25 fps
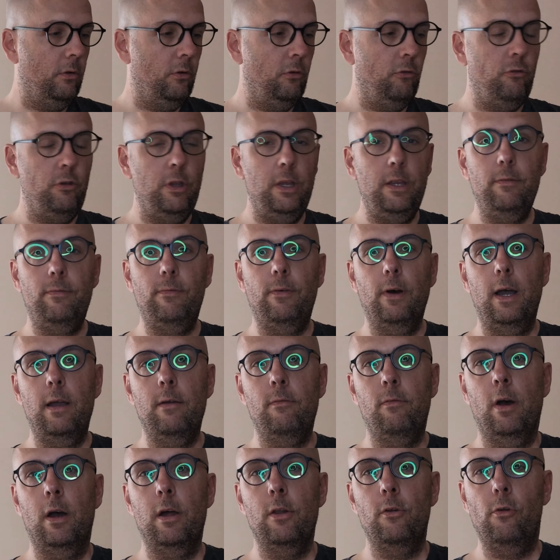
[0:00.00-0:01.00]

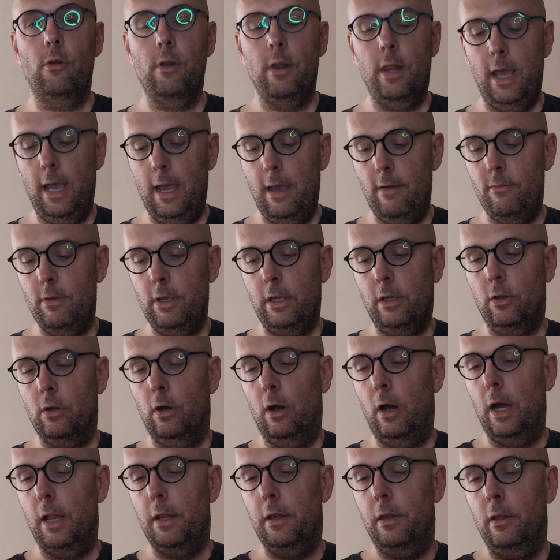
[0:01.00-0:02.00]
G500 Heavy
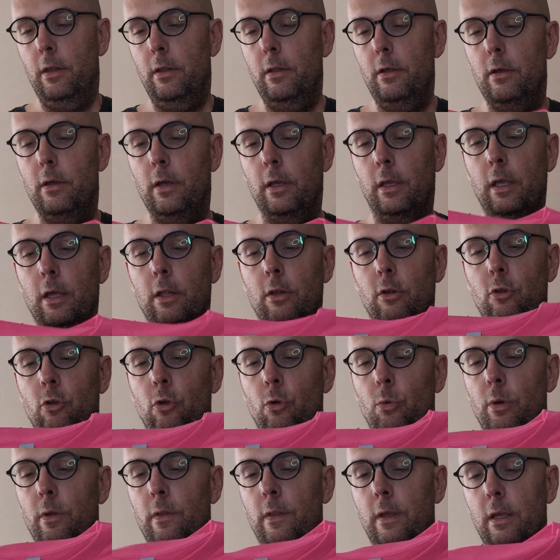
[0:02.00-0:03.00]
Cotton. Again,
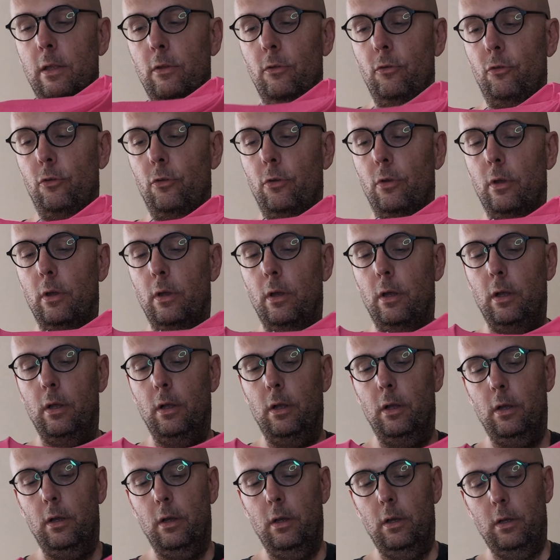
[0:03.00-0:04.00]
2 of these.
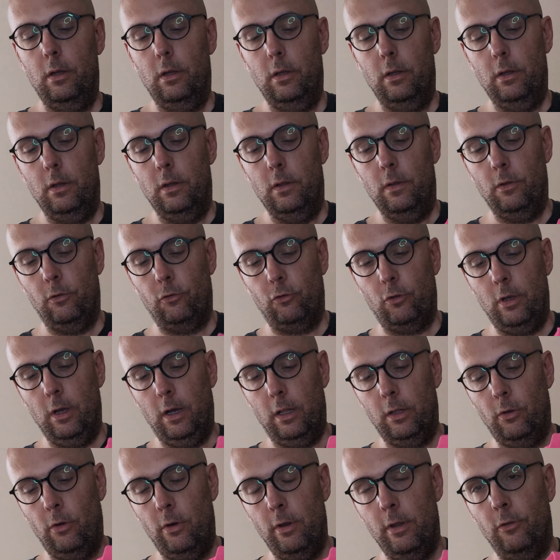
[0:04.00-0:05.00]
This
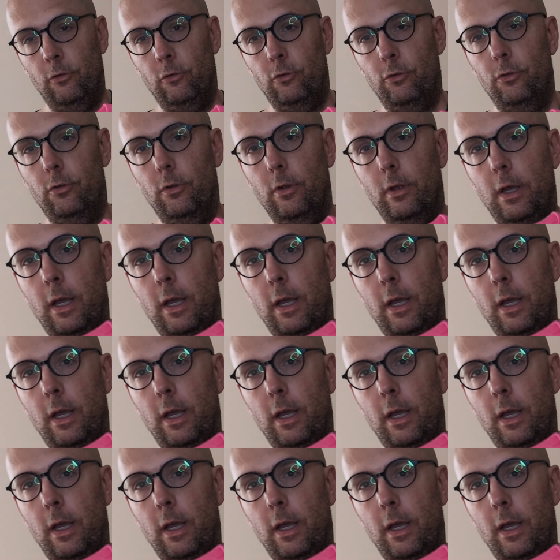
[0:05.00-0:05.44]
color is